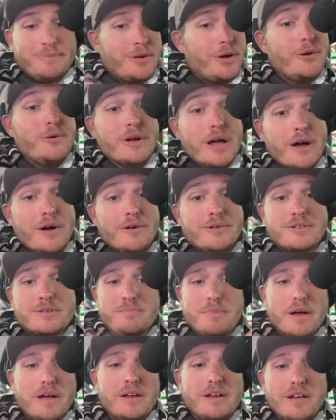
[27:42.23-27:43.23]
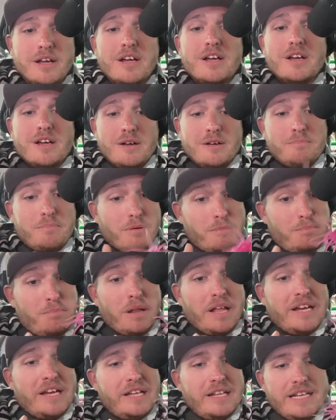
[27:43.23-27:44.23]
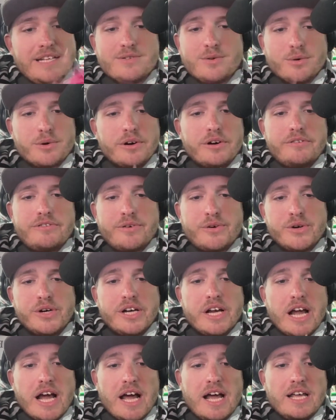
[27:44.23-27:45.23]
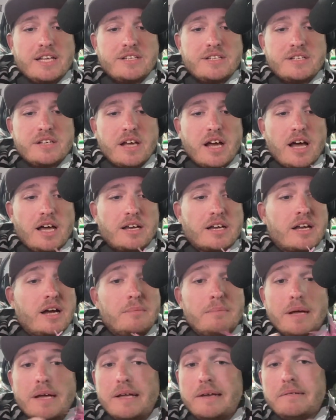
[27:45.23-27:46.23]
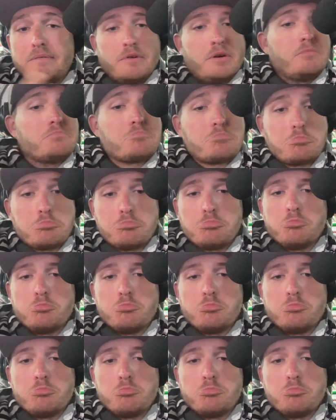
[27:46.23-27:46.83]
who knows, but plenty of these ordered for you guys to come in.